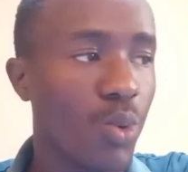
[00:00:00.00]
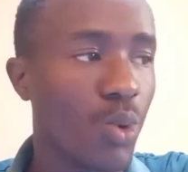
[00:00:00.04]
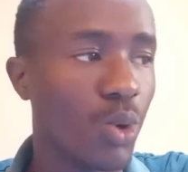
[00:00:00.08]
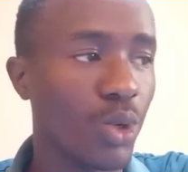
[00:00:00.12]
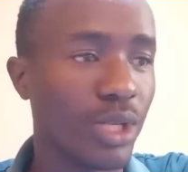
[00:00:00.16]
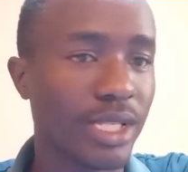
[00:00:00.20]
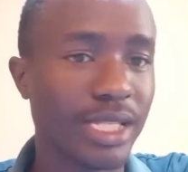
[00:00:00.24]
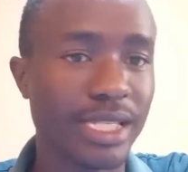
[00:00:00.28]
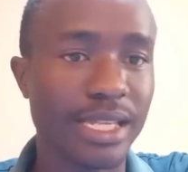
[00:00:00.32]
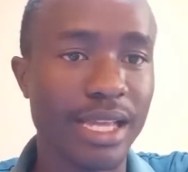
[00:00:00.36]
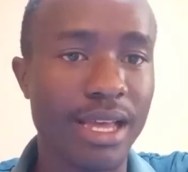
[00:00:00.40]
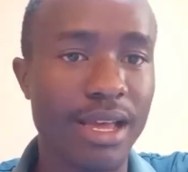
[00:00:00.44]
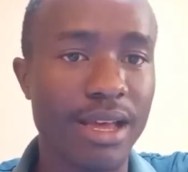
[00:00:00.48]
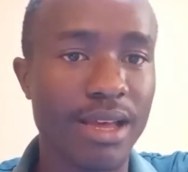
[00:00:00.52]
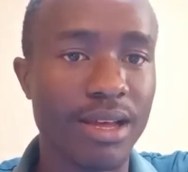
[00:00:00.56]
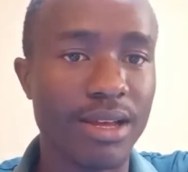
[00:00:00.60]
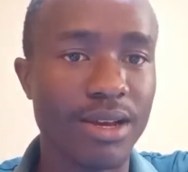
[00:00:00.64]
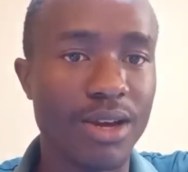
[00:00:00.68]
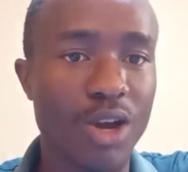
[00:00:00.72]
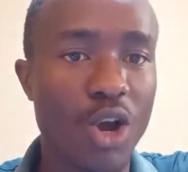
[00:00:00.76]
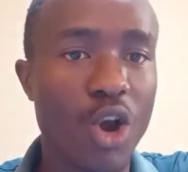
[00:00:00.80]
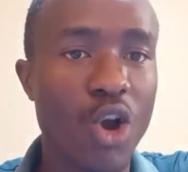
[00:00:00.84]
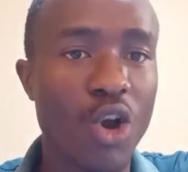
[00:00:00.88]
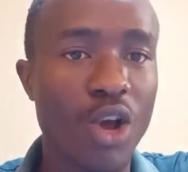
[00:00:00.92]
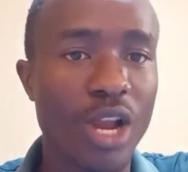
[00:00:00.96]
was
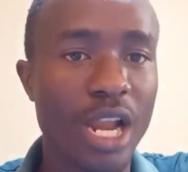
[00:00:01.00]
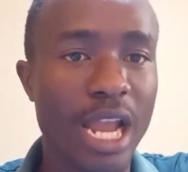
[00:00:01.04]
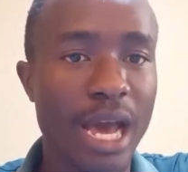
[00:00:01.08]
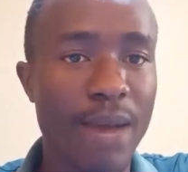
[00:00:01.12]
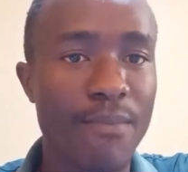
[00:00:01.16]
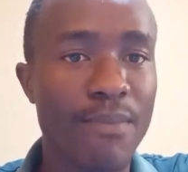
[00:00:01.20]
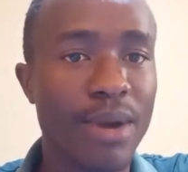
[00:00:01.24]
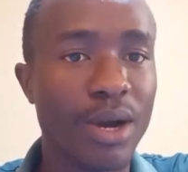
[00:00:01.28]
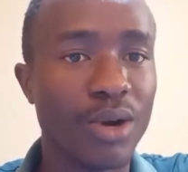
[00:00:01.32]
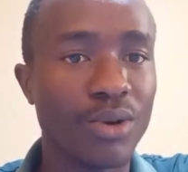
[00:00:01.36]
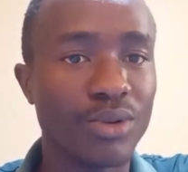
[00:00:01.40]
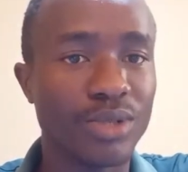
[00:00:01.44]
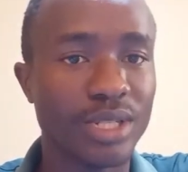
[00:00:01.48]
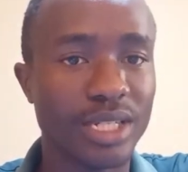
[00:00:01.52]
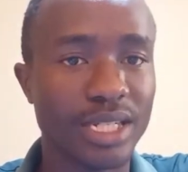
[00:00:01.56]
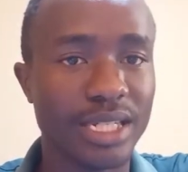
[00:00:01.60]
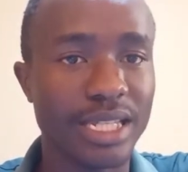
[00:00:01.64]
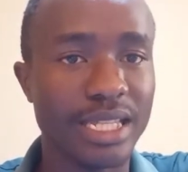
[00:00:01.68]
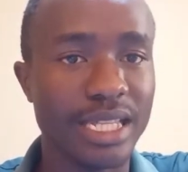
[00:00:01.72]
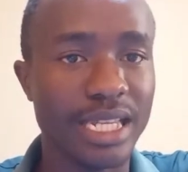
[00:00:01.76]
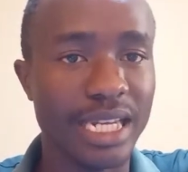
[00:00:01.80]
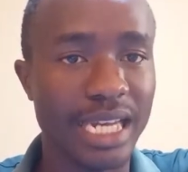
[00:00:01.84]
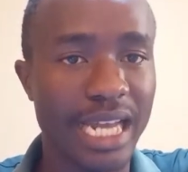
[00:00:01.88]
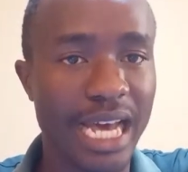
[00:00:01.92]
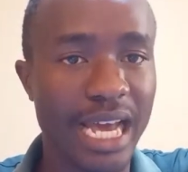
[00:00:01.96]
all about
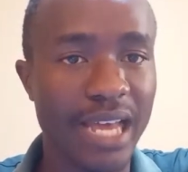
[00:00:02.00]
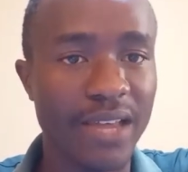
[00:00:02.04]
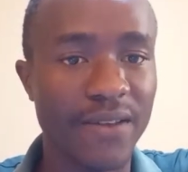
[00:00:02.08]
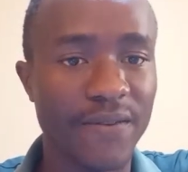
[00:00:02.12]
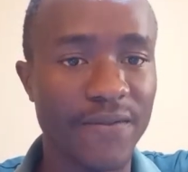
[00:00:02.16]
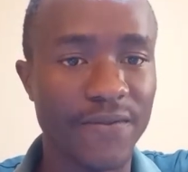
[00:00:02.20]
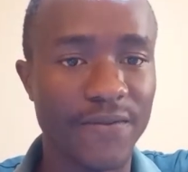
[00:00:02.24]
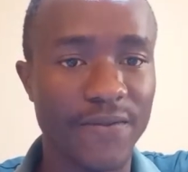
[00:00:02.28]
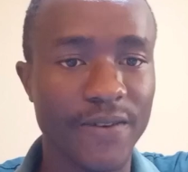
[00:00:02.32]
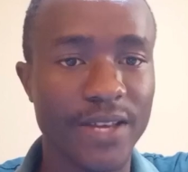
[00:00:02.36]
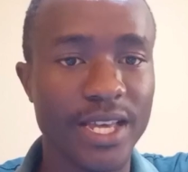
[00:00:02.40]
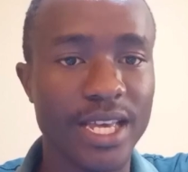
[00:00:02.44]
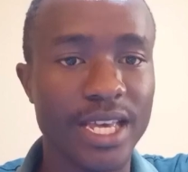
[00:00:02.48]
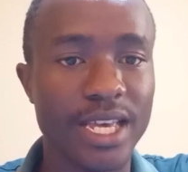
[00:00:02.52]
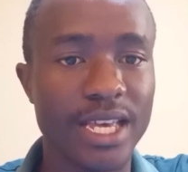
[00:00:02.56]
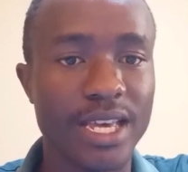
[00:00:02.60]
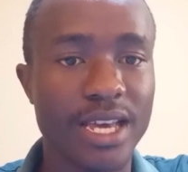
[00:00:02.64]
the life